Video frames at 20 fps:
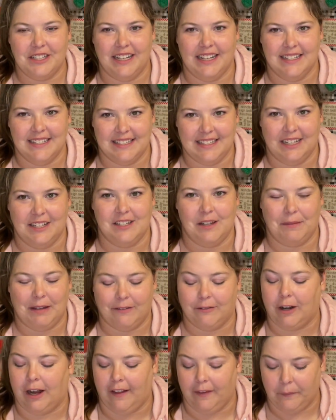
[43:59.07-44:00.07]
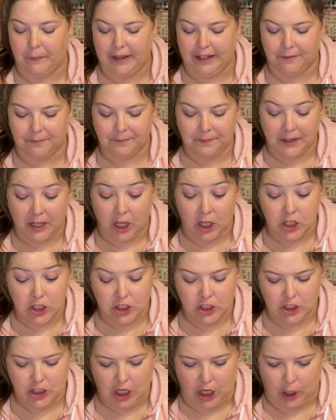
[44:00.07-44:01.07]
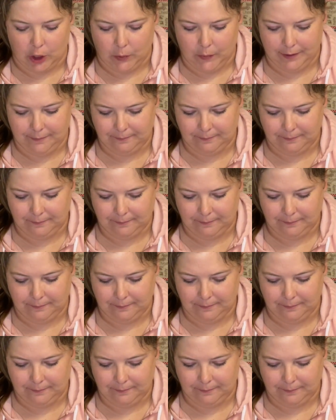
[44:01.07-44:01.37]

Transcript: and stitch something for Halloween. So